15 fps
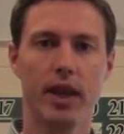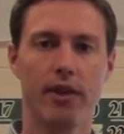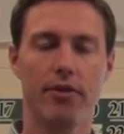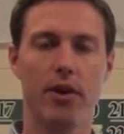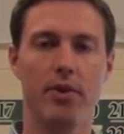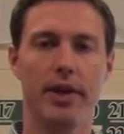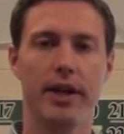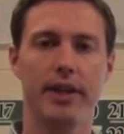If
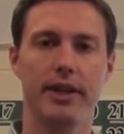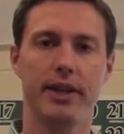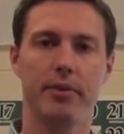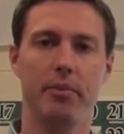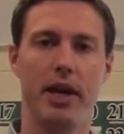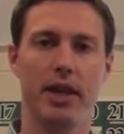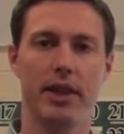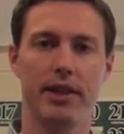I wanted to
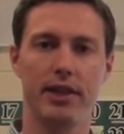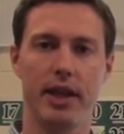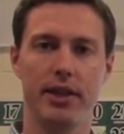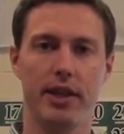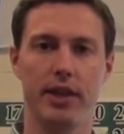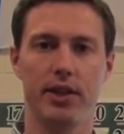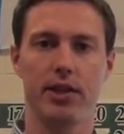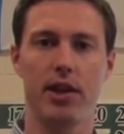make the
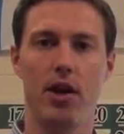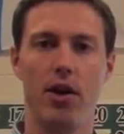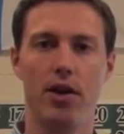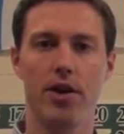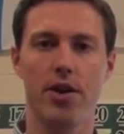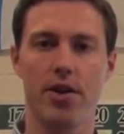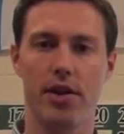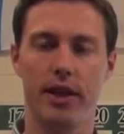sentence
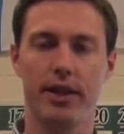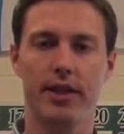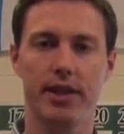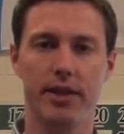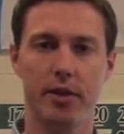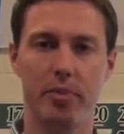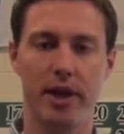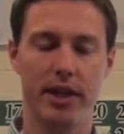longer, this
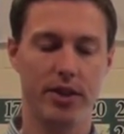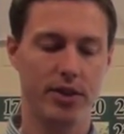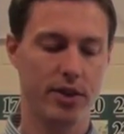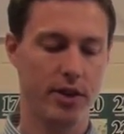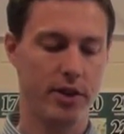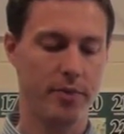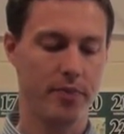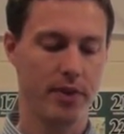is a
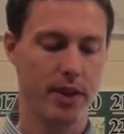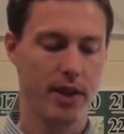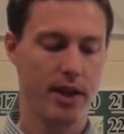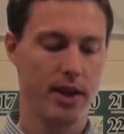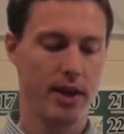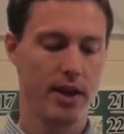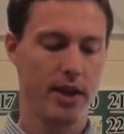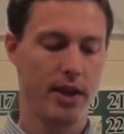pencil,
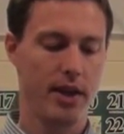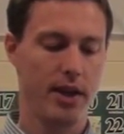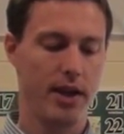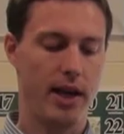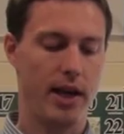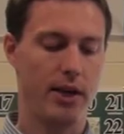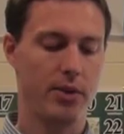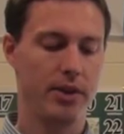
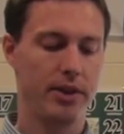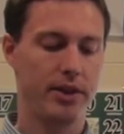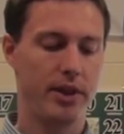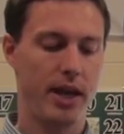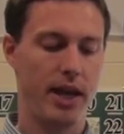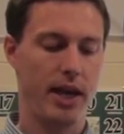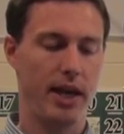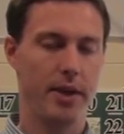I would
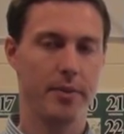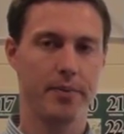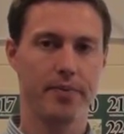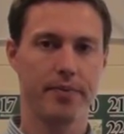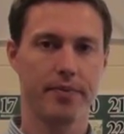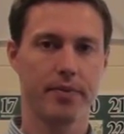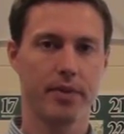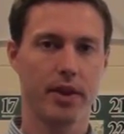say
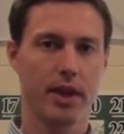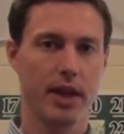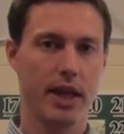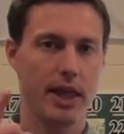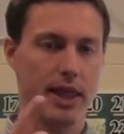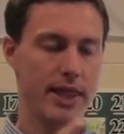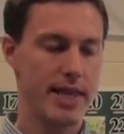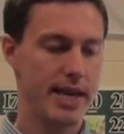
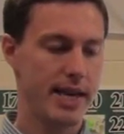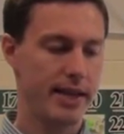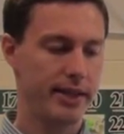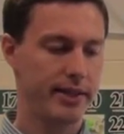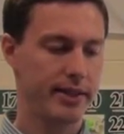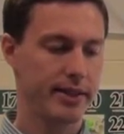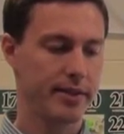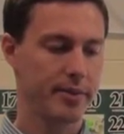
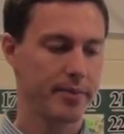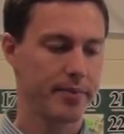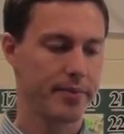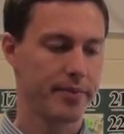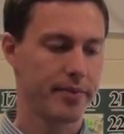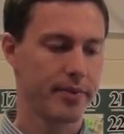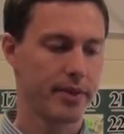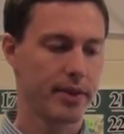this
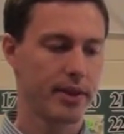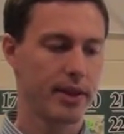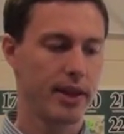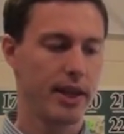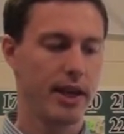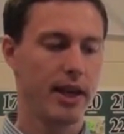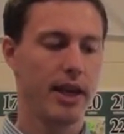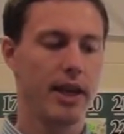
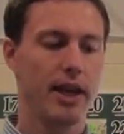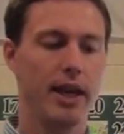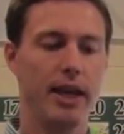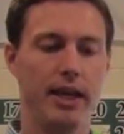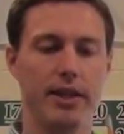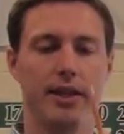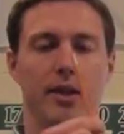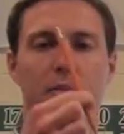
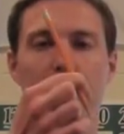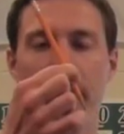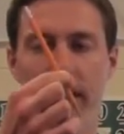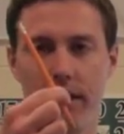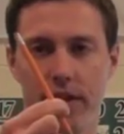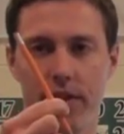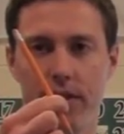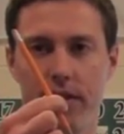is a
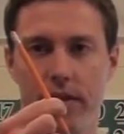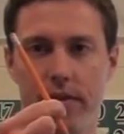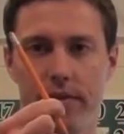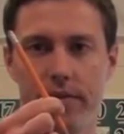pencil.